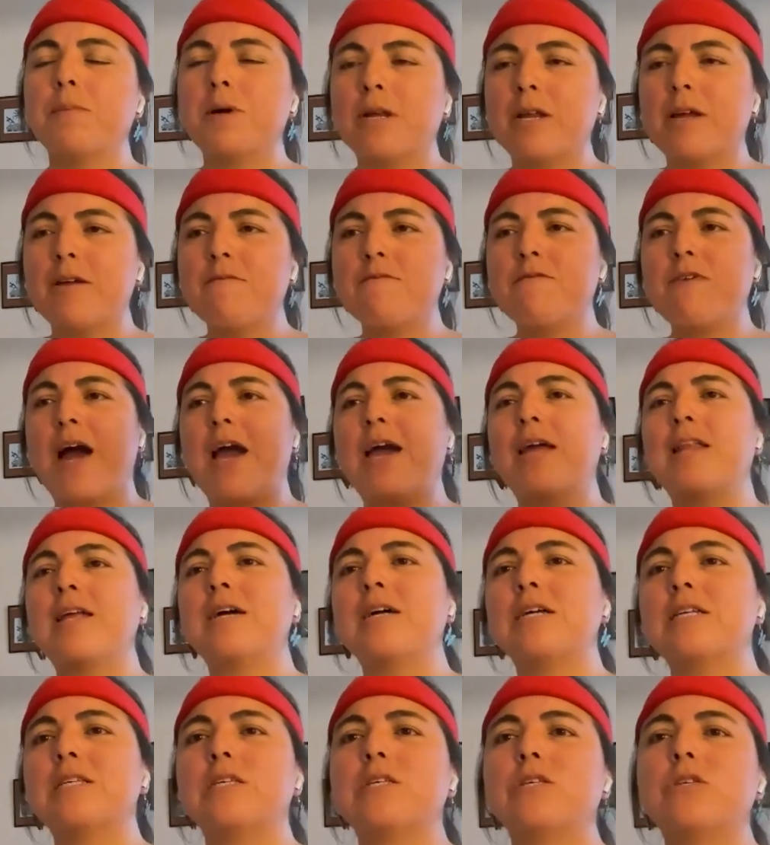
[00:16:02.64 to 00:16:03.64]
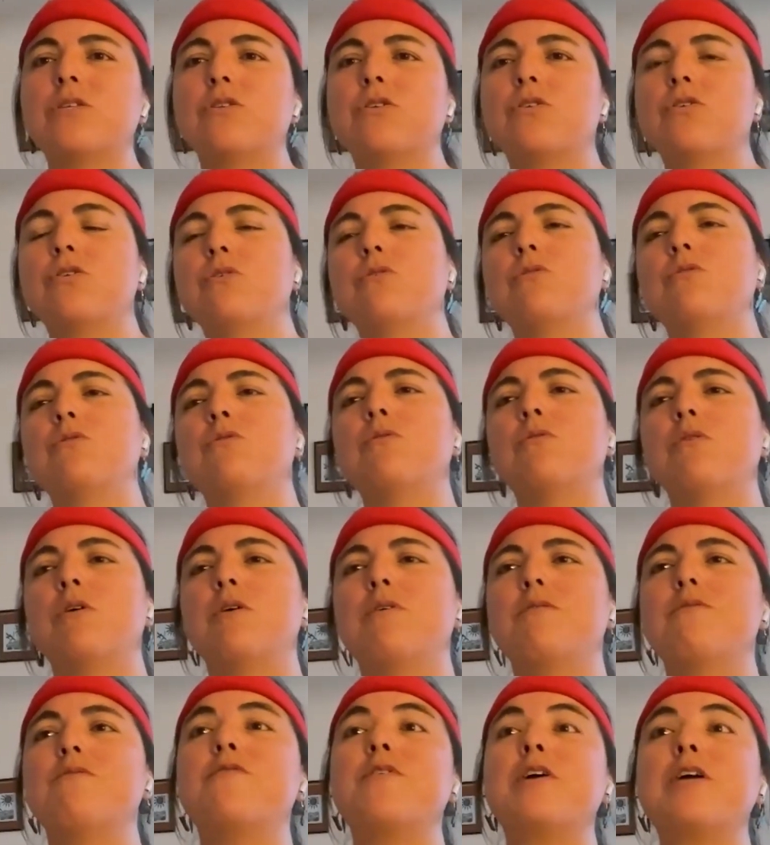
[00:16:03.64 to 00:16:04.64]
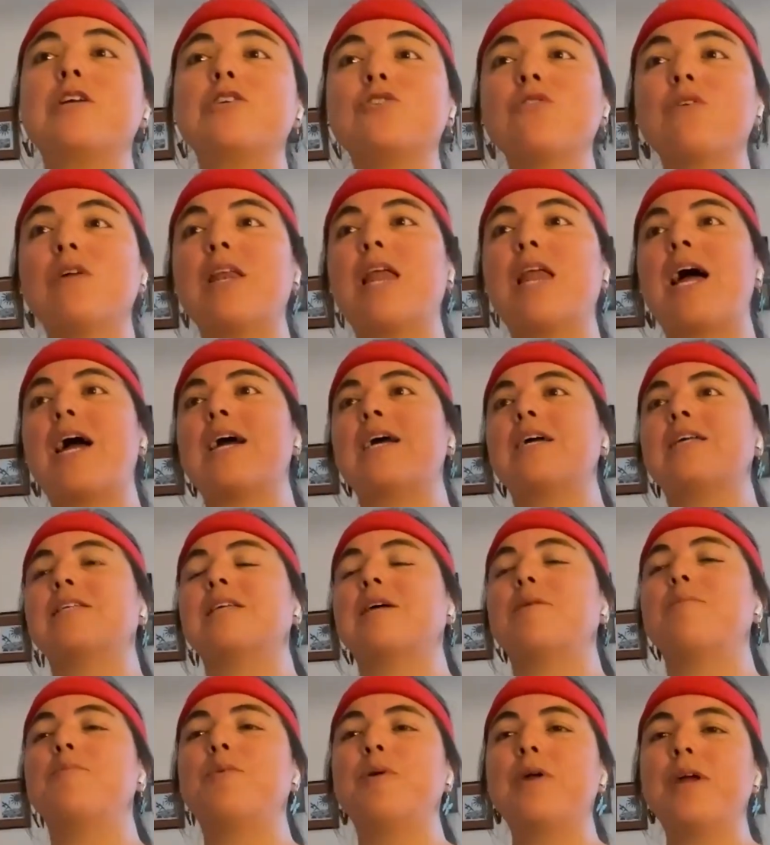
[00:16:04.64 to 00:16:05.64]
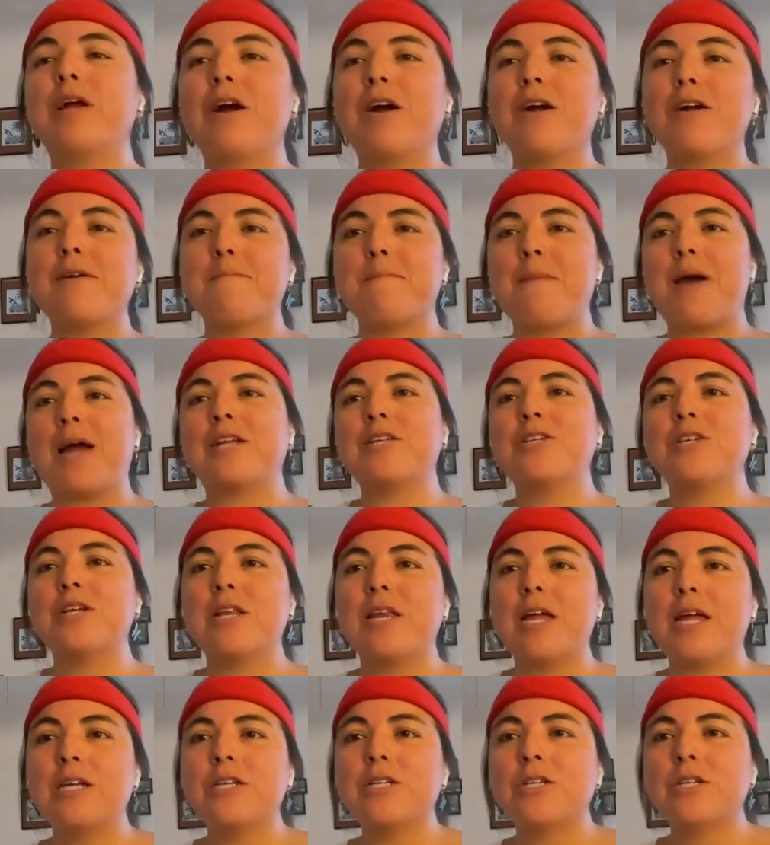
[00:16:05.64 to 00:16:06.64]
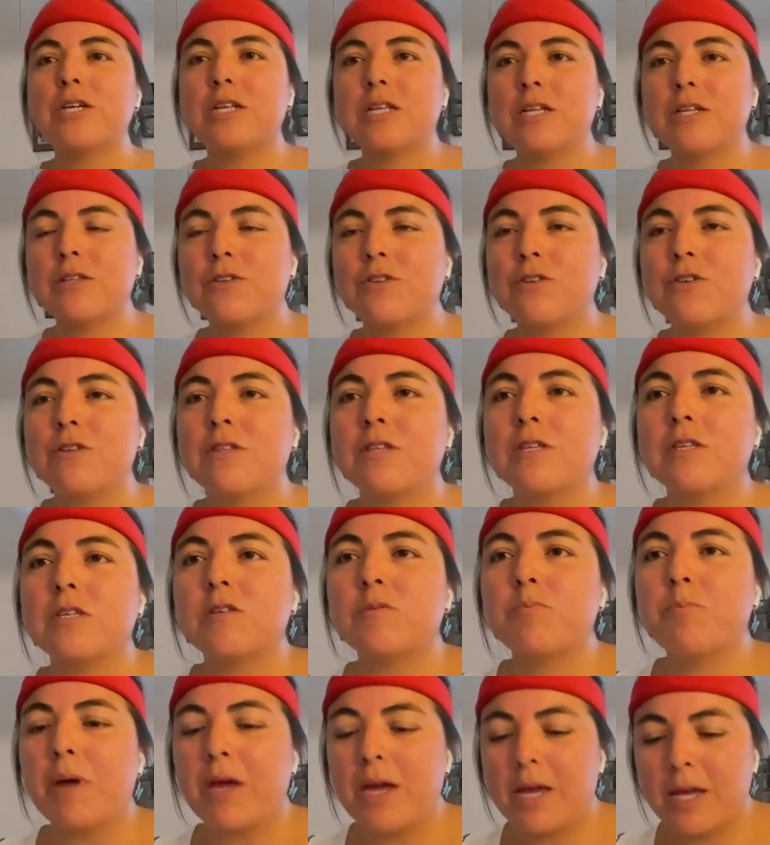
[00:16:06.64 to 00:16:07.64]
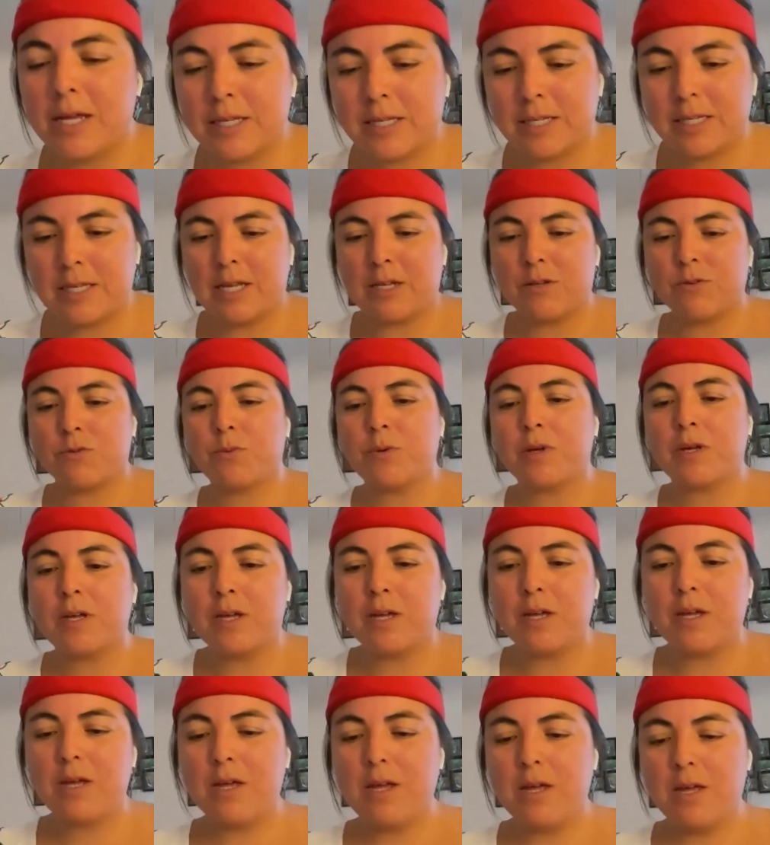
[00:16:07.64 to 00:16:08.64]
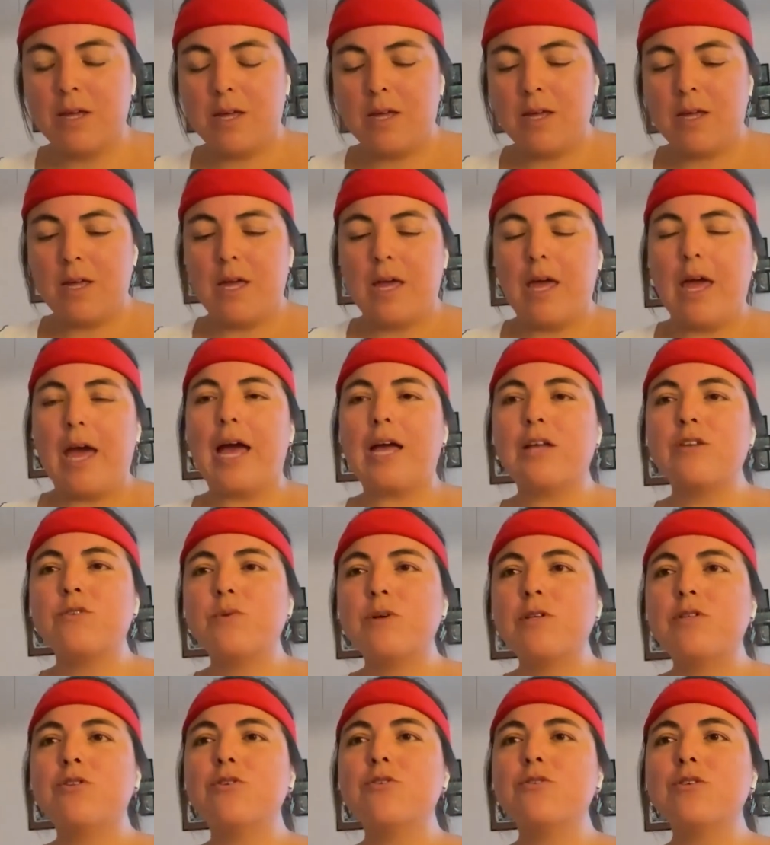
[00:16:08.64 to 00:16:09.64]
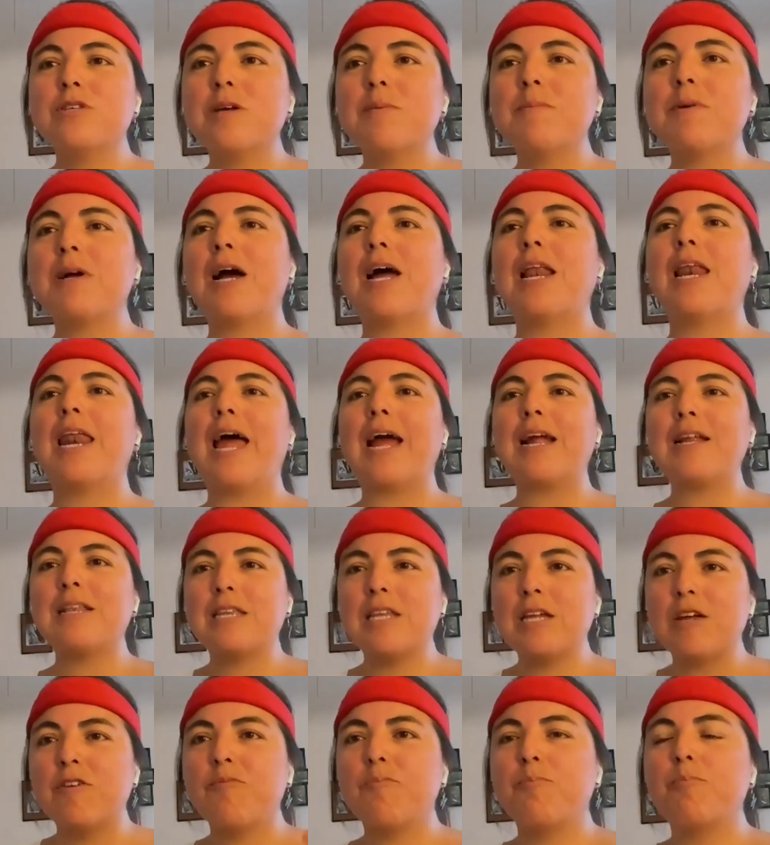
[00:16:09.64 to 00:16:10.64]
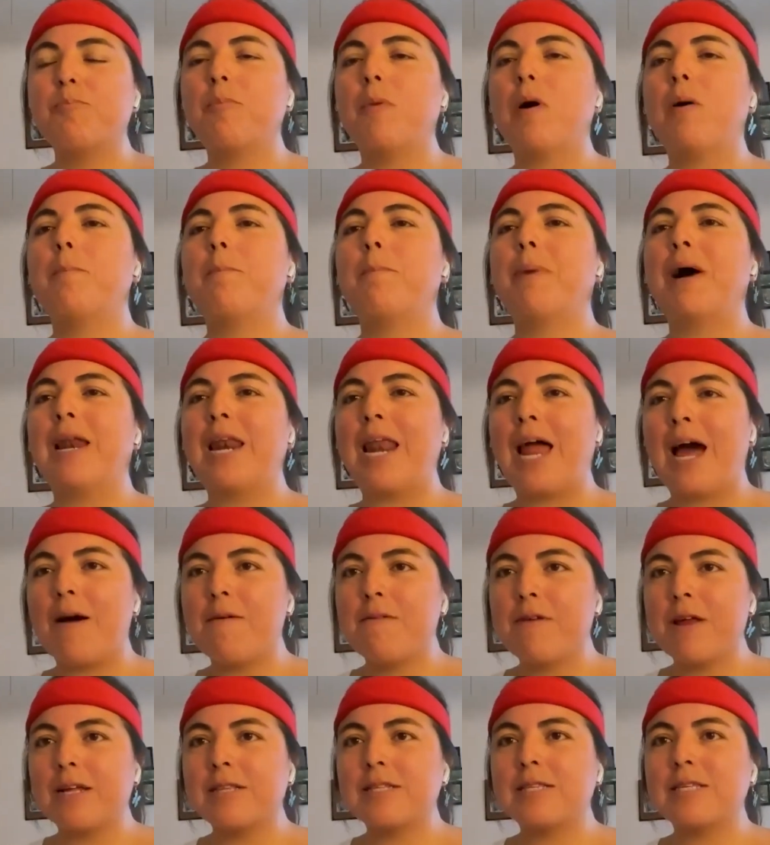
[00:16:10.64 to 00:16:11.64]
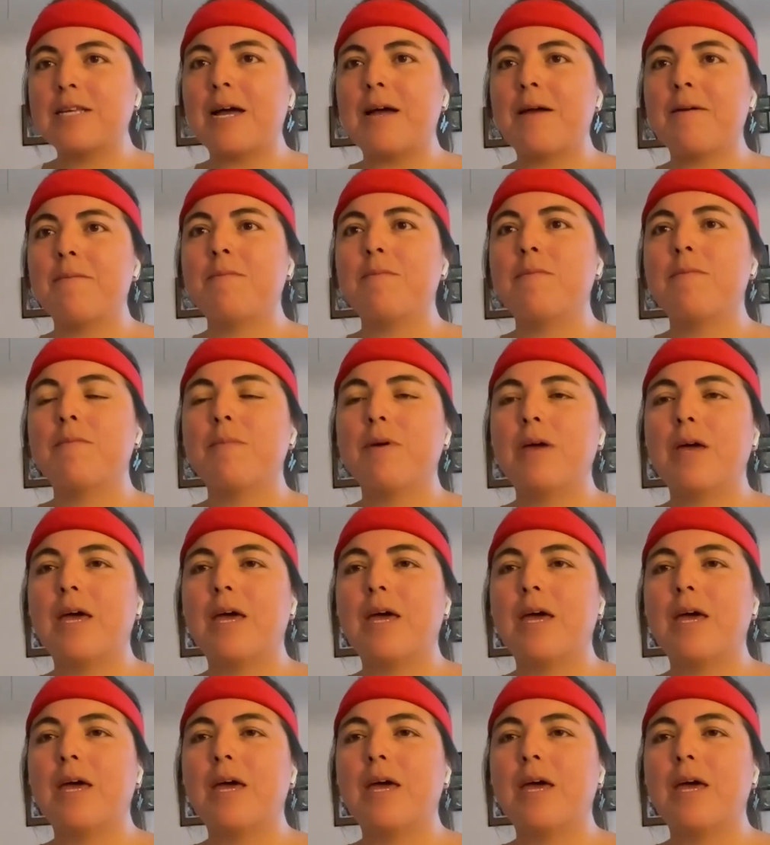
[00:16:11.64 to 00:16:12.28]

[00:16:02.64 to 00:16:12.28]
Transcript: going to invite us to visualize and bring our imagination into this space as we do some collective palabra time.